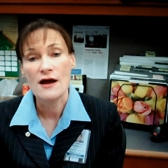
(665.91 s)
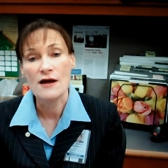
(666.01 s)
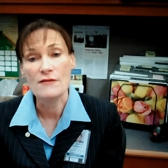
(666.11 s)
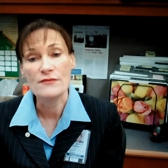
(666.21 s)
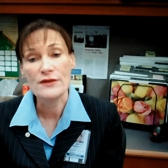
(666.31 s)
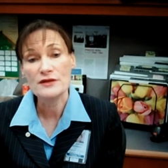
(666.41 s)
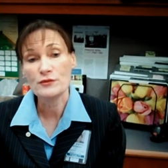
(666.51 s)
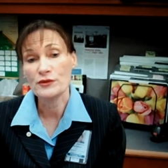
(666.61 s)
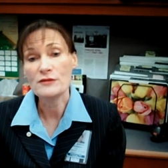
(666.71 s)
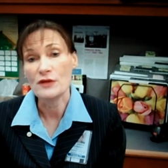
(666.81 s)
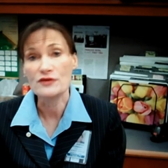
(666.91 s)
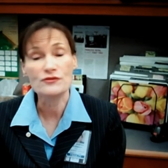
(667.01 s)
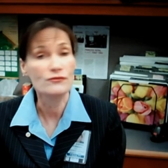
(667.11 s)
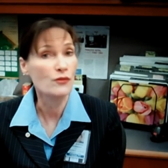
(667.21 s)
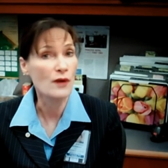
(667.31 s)
Um, that's pretty
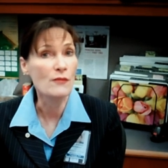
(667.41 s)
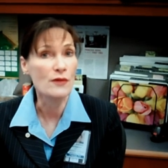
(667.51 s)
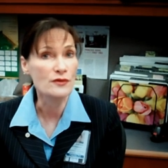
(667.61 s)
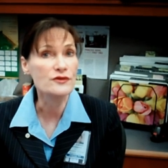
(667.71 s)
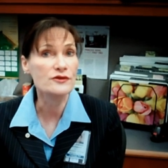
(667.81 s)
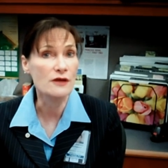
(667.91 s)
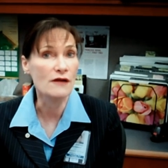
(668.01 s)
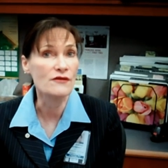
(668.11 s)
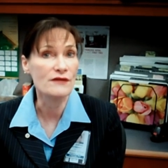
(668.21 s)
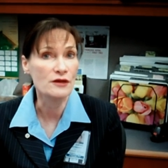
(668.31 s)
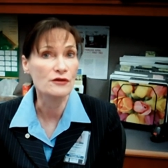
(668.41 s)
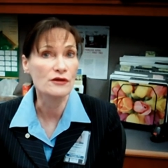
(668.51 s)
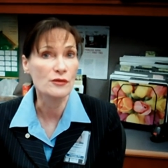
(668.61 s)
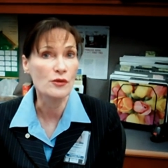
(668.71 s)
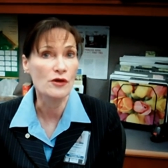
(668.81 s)
much what most of the
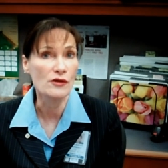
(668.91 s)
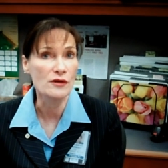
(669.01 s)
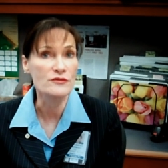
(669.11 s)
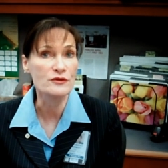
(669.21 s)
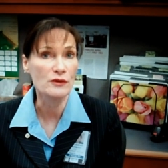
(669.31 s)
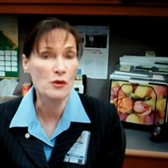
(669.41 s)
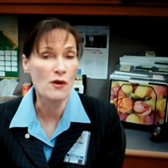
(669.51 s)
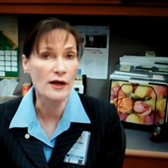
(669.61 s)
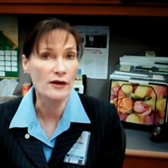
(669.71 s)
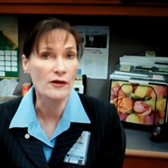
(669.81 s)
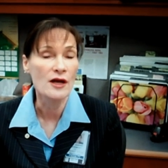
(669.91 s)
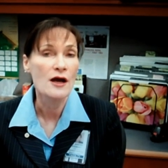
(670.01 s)
veterinary programs require.